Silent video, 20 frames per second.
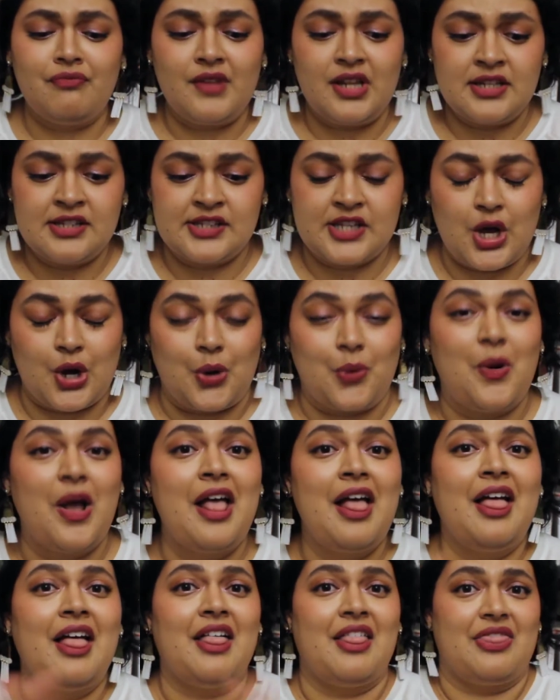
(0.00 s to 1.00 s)
So
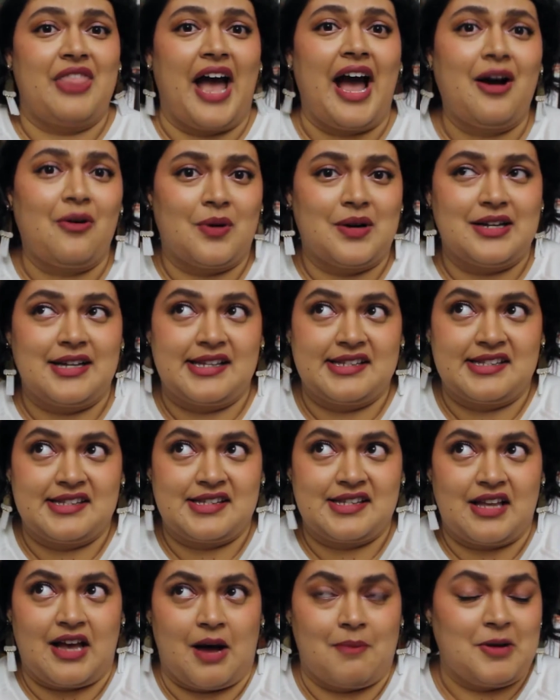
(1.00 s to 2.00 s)
that
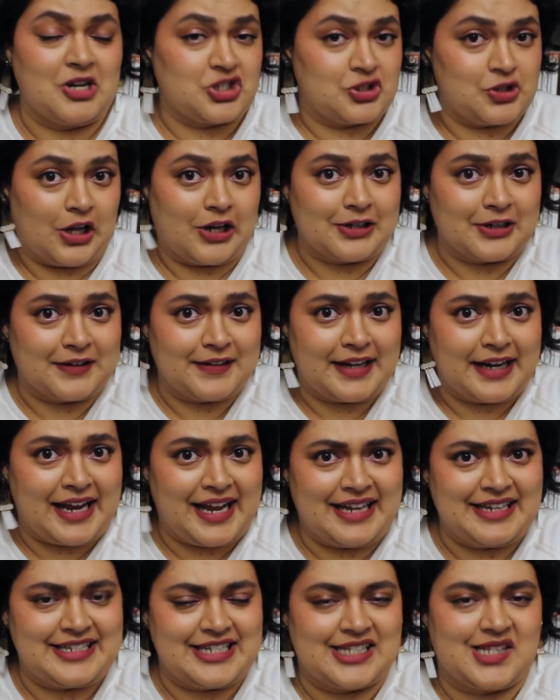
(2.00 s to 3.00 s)
was a much longer than I
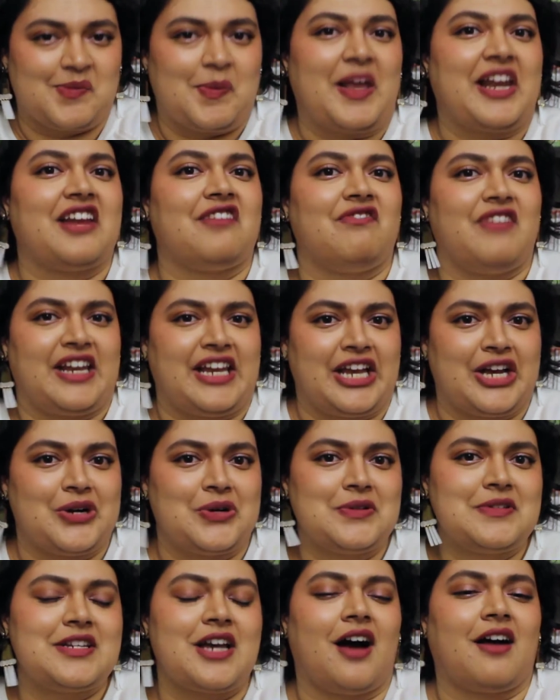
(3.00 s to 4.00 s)
anticipated
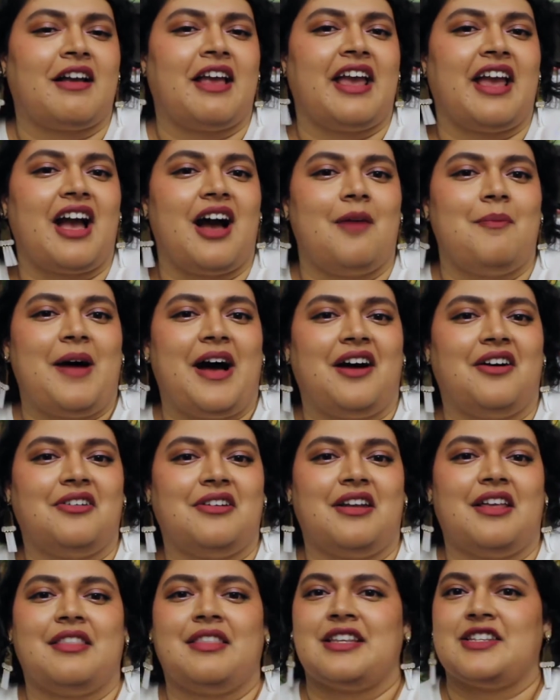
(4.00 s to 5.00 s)
video talking
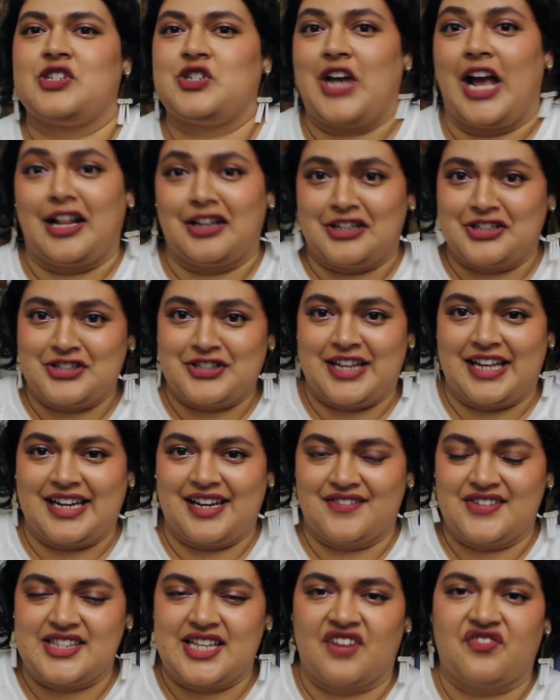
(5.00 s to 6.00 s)
about this challenge that
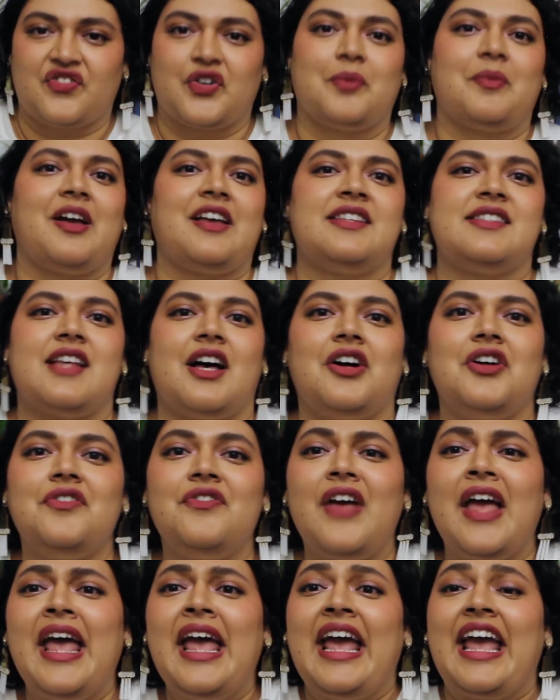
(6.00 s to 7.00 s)
I've set for
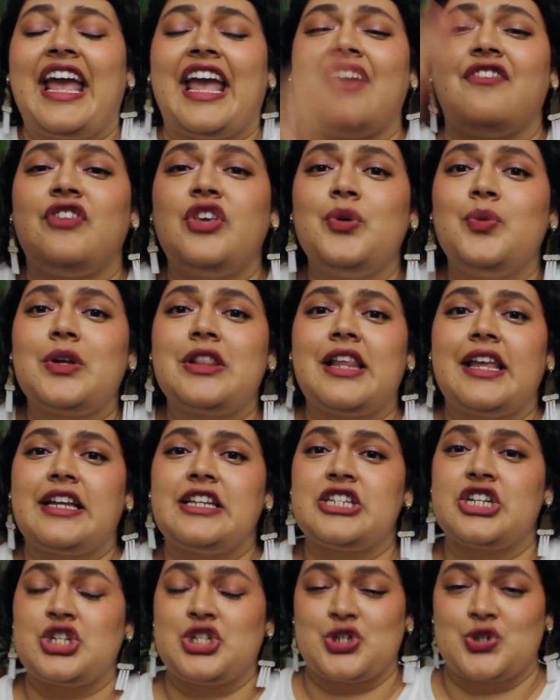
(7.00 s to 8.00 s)
myself. If you would like
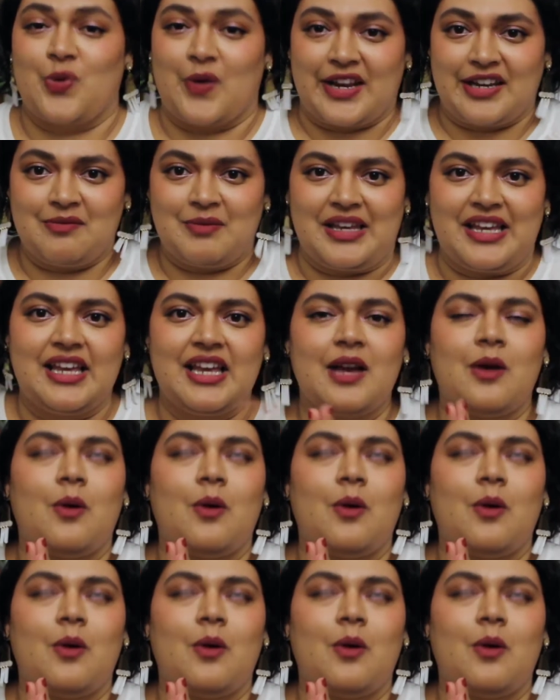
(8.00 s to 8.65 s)
to join me,